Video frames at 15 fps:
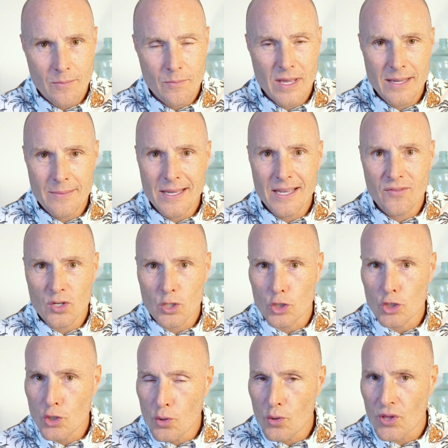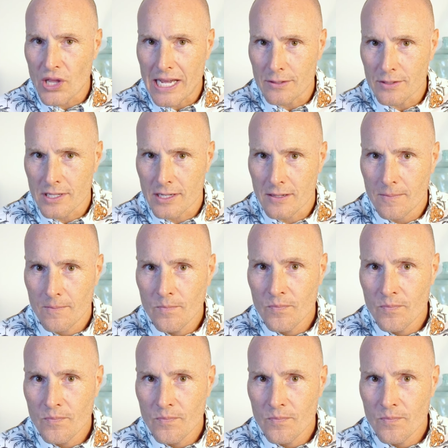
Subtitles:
maybe even 2,000.